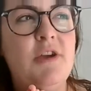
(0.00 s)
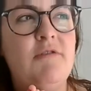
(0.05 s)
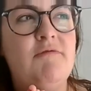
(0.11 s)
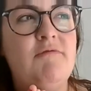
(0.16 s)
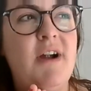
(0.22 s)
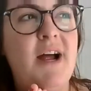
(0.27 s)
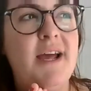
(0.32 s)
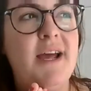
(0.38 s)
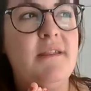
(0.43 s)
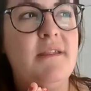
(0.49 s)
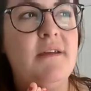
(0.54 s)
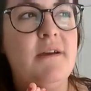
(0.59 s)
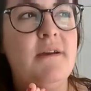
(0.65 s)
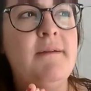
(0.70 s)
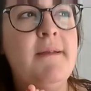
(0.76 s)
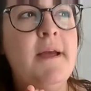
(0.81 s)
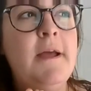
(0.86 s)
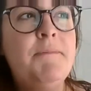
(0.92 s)
you're right
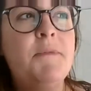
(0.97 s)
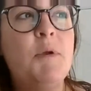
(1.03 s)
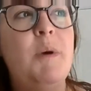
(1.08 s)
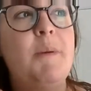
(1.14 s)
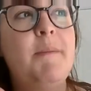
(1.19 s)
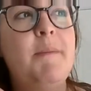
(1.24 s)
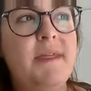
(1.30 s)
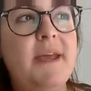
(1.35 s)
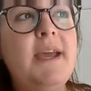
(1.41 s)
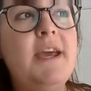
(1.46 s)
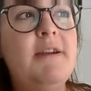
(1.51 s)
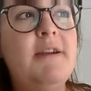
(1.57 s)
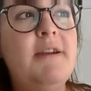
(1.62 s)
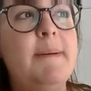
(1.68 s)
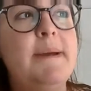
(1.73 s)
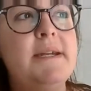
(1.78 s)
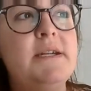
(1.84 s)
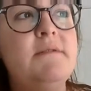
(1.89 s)
that when we're thinking
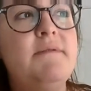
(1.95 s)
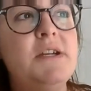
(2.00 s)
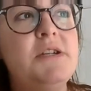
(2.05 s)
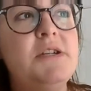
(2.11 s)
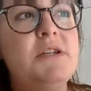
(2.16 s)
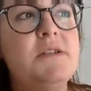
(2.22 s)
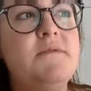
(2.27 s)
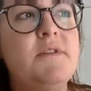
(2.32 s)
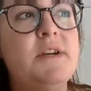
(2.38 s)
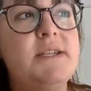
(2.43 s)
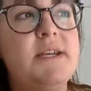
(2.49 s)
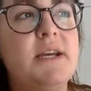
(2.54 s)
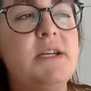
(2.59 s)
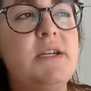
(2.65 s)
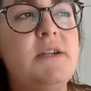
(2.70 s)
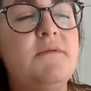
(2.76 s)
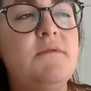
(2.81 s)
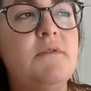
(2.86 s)
about interventions for
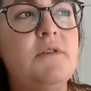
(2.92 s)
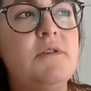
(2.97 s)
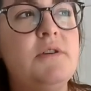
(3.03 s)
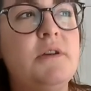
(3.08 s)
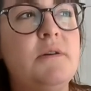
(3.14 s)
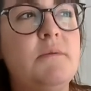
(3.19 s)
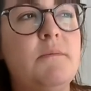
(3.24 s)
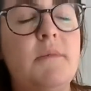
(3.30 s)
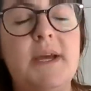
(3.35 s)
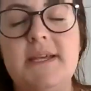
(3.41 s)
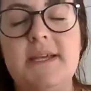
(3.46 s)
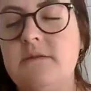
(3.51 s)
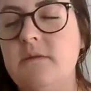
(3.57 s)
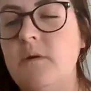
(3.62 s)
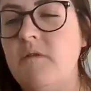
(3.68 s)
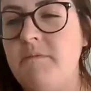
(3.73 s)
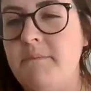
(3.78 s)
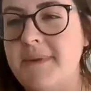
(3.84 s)
executive function, it's
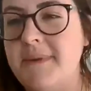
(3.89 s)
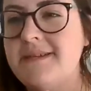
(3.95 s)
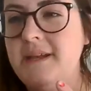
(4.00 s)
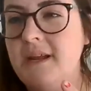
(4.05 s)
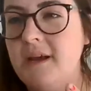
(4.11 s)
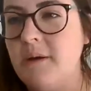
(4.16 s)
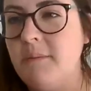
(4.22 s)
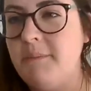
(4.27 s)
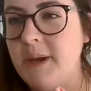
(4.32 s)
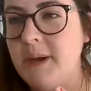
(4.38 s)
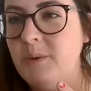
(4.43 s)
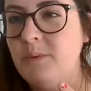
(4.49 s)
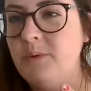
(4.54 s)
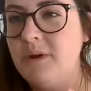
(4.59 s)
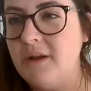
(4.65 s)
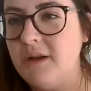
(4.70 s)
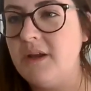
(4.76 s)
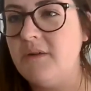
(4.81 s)
sort of missing a
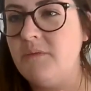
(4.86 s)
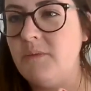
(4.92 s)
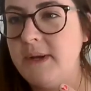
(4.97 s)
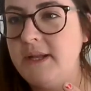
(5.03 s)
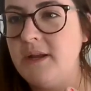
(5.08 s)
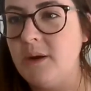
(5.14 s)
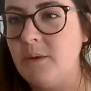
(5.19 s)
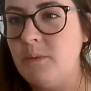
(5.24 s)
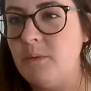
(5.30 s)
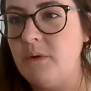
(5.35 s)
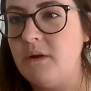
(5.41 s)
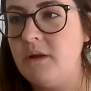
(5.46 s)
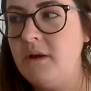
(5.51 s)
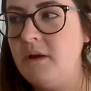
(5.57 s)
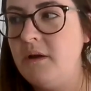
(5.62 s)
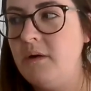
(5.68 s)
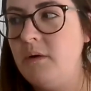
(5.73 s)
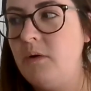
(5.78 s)
component if we don't
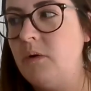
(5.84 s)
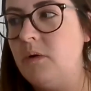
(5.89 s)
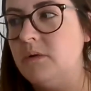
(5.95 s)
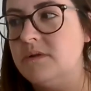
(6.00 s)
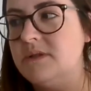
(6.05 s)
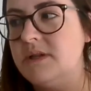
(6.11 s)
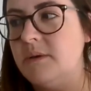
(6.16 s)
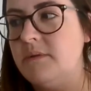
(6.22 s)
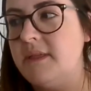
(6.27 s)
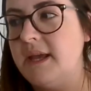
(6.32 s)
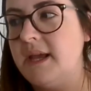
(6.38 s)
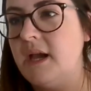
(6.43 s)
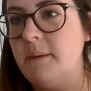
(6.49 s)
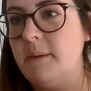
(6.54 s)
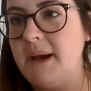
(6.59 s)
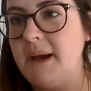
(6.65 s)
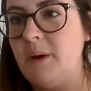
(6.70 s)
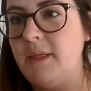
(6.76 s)
also
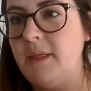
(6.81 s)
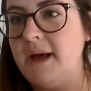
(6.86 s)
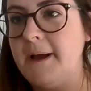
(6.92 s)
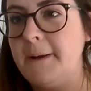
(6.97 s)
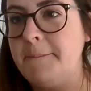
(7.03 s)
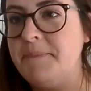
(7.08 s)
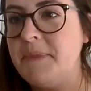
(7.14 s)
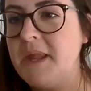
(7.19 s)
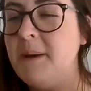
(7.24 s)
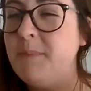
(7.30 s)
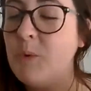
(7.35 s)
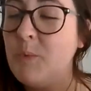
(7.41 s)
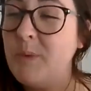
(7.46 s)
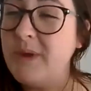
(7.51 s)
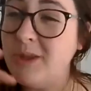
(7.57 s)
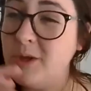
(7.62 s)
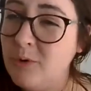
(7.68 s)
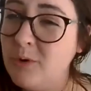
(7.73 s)
think about that. But
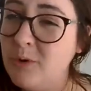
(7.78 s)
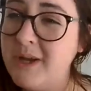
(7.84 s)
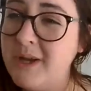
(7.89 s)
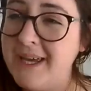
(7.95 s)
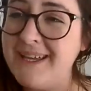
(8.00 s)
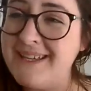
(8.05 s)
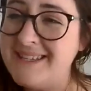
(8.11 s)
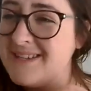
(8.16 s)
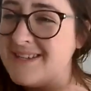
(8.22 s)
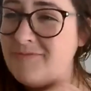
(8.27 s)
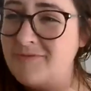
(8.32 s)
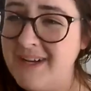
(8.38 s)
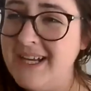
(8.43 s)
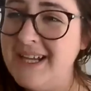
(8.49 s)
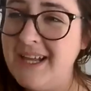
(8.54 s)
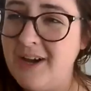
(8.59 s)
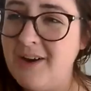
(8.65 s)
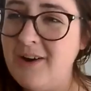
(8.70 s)
with young kids, it's
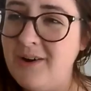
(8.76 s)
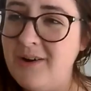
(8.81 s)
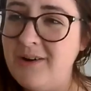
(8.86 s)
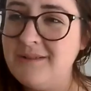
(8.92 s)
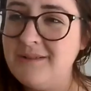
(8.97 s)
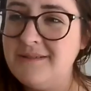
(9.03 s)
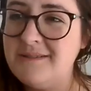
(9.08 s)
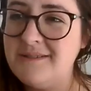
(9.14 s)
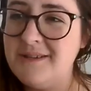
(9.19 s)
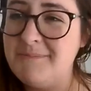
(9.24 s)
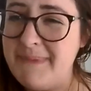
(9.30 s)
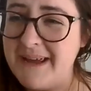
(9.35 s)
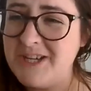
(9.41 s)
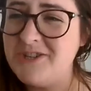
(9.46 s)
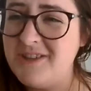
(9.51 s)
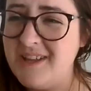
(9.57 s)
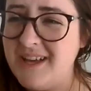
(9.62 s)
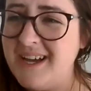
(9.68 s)
really hard to
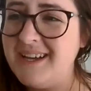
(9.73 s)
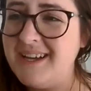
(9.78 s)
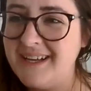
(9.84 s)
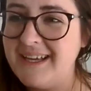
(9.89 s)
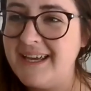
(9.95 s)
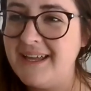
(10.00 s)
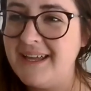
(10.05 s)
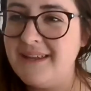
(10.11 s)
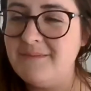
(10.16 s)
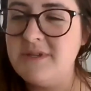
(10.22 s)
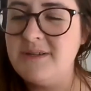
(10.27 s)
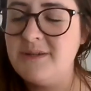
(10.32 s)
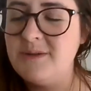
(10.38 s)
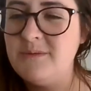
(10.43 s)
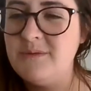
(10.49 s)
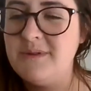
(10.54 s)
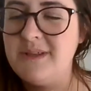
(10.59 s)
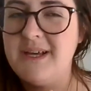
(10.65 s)
measure yes. that and get them to
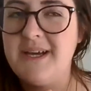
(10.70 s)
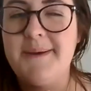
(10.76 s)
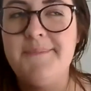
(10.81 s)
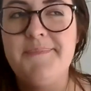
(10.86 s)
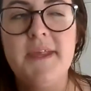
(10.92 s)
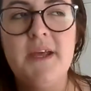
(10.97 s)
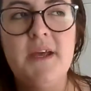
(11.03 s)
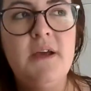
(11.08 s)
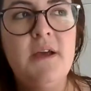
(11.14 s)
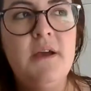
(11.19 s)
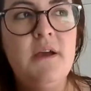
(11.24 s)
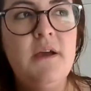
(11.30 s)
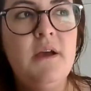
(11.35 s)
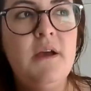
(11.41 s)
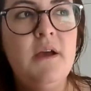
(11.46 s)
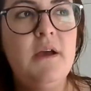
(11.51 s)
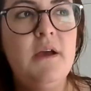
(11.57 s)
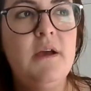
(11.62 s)
do that.
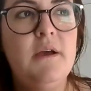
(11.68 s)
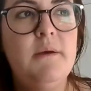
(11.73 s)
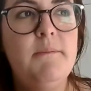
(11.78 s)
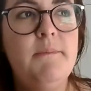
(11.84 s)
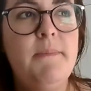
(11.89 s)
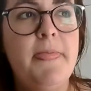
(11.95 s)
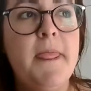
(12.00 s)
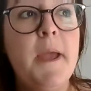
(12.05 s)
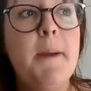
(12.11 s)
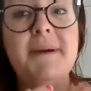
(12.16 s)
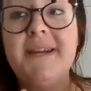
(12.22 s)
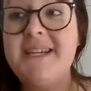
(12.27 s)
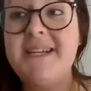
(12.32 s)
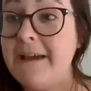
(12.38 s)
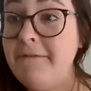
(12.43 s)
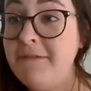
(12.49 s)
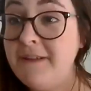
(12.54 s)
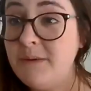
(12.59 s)
Um, but
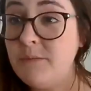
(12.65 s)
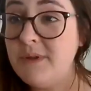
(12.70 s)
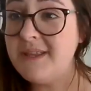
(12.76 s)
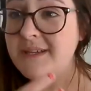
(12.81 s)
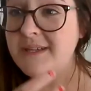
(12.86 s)
definitely